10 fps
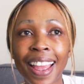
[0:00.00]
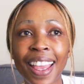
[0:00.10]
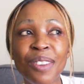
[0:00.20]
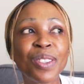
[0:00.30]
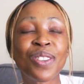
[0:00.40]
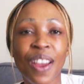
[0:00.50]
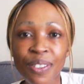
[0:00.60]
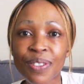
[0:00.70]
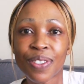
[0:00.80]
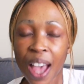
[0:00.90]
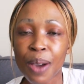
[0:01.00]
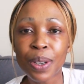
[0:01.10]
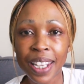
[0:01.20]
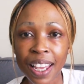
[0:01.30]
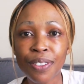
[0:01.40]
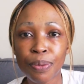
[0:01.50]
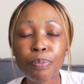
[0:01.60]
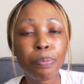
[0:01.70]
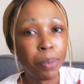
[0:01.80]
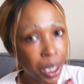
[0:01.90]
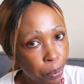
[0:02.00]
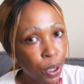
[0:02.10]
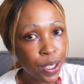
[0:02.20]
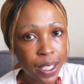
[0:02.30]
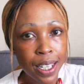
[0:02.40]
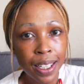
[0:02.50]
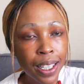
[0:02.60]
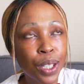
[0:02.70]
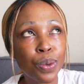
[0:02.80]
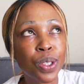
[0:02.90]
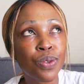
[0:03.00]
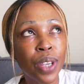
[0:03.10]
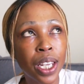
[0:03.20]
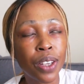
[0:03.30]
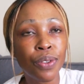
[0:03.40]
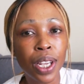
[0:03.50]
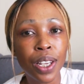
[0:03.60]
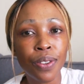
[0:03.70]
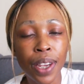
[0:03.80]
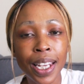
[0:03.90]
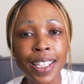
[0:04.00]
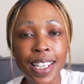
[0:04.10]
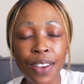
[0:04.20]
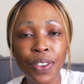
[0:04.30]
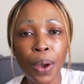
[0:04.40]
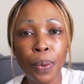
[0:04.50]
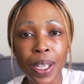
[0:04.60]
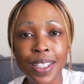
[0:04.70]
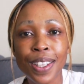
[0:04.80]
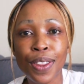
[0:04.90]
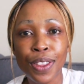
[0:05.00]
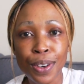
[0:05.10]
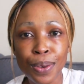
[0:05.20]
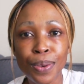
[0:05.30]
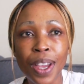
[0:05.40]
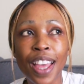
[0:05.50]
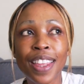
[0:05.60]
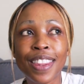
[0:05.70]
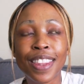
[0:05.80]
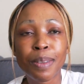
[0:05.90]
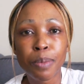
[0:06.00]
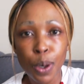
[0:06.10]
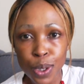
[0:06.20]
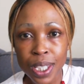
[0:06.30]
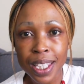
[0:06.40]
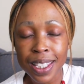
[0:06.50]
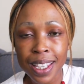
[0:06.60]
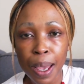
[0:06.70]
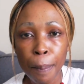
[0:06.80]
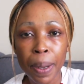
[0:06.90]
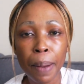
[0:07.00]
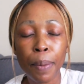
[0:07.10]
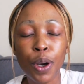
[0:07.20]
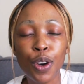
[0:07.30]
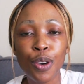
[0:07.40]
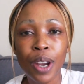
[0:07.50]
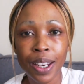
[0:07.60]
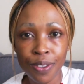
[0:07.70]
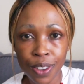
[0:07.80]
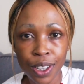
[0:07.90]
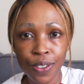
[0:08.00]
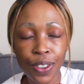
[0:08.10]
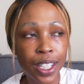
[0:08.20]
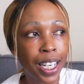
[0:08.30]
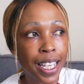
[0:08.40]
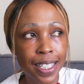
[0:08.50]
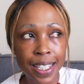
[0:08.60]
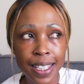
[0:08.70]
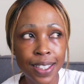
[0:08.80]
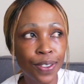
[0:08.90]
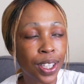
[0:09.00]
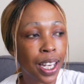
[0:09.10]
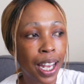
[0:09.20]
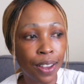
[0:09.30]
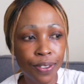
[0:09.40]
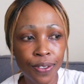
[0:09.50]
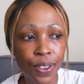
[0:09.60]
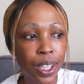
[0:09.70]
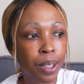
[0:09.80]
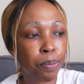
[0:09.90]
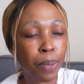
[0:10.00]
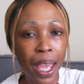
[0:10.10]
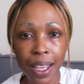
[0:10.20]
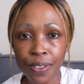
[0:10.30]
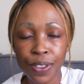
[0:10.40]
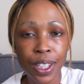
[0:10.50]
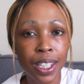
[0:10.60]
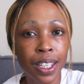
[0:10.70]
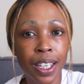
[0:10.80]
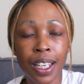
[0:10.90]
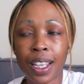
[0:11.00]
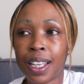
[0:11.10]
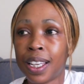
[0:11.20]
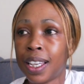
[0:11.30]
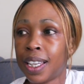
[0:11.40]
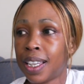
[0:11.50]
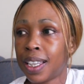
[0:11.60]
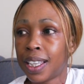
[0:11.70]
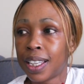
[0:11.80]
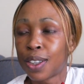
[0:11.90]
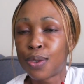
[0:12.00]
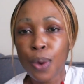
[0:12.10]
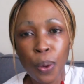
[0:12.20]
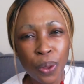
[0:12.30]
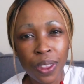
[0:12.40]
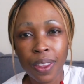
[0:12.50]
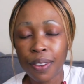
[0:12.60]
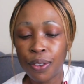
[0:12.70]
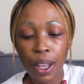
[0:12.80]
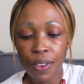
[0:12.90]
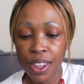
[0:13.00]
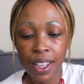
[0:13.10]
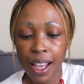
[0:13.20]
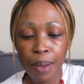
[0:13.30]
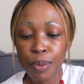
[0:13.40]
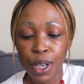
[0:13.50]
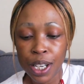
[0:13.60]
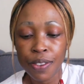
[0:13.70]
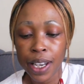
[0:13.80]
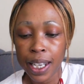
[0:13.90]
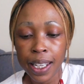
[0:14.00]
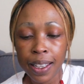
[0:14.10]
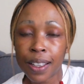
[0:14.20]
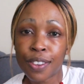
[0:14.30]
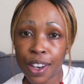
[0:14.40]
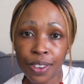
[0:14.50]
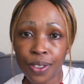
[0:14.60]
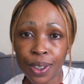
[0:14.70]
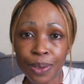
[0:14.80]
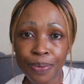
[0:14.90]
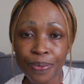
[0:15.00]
It was rough. Our life, me personally, it was really, really, really tough. I went through the most this year, but I'm grateful for the lessons, for the love, for the pain, for the growth, for everything. I'm really, really grateful.